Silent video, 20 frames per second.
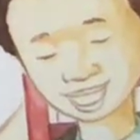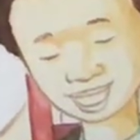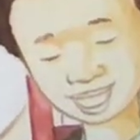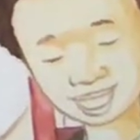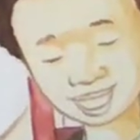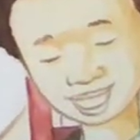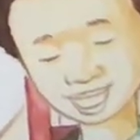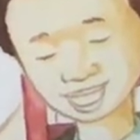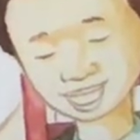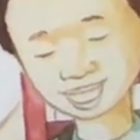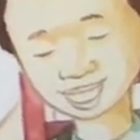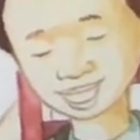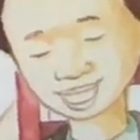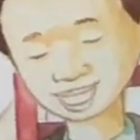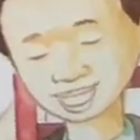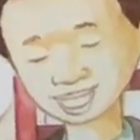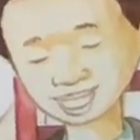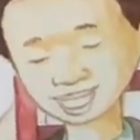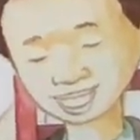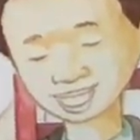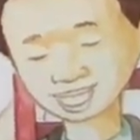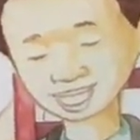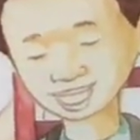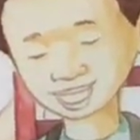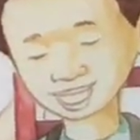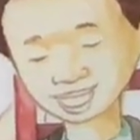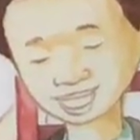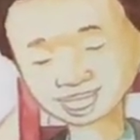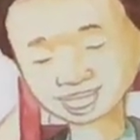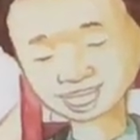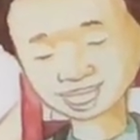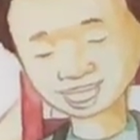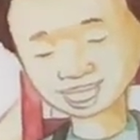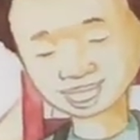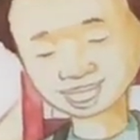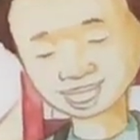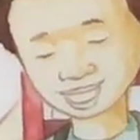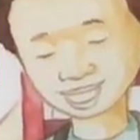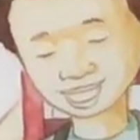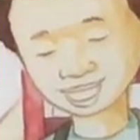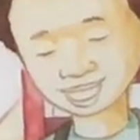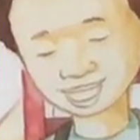but your hair won't look or smell like